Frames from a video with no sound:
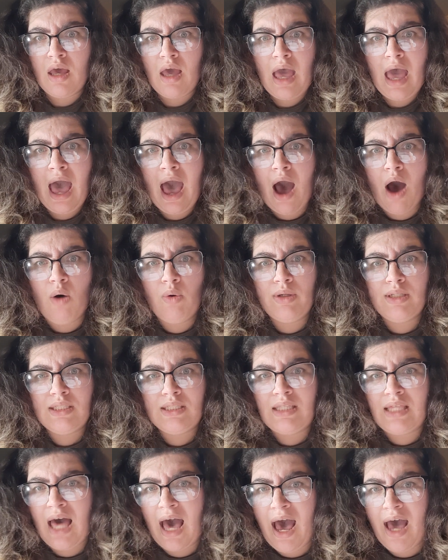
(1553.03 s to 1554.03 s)
How
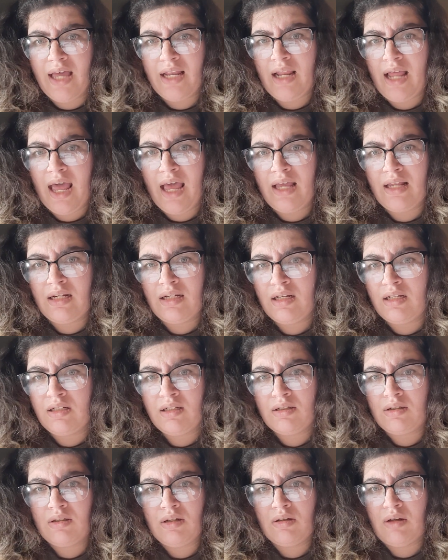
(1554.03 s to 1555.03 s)
is that
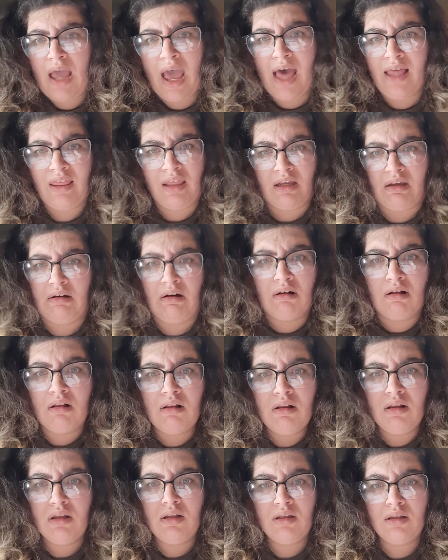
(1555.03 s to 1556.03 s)
ethical?
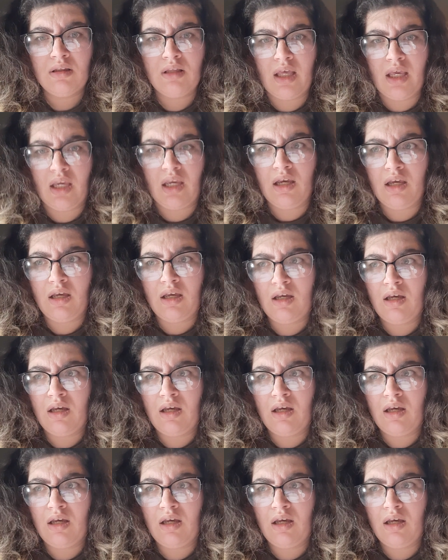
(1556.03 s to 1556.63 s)
Like,